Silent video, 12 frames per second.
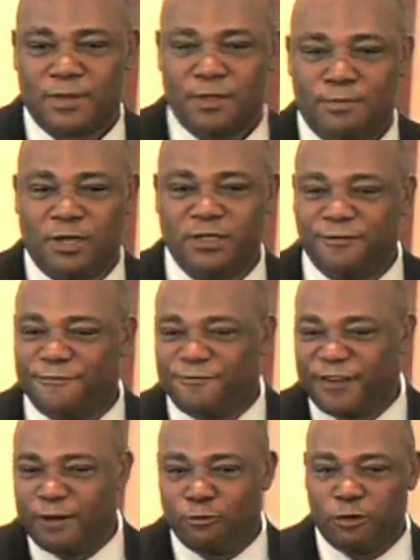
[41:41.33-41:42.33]
But the
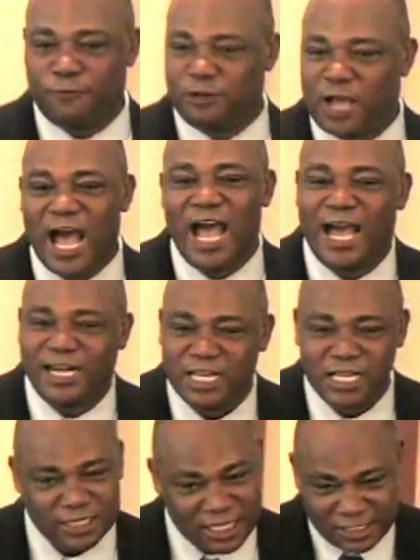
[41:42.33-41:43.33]
favor of God
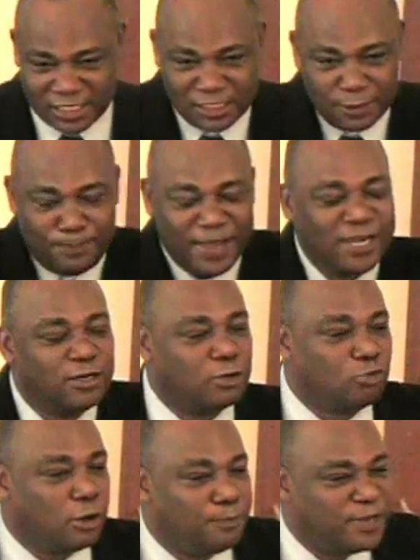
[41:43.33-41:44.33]
doesn't depend on
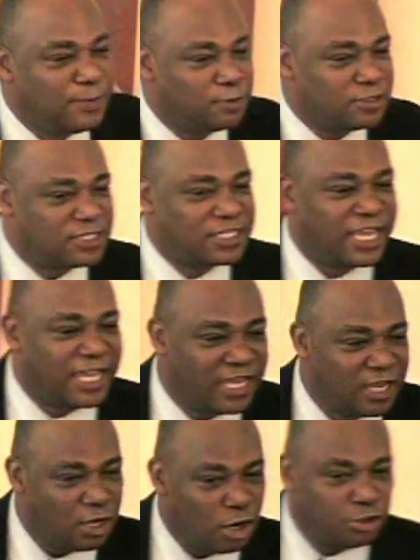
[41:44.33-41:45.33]
what people say
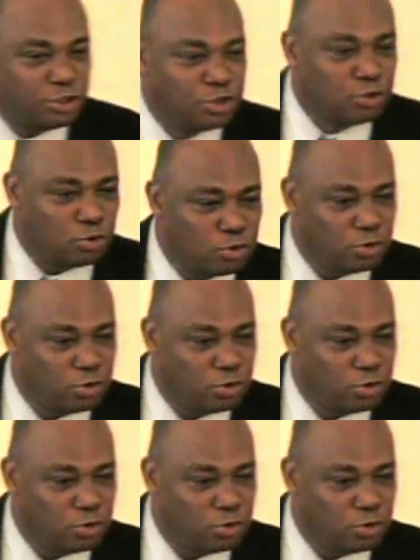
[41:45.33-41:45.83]
or do.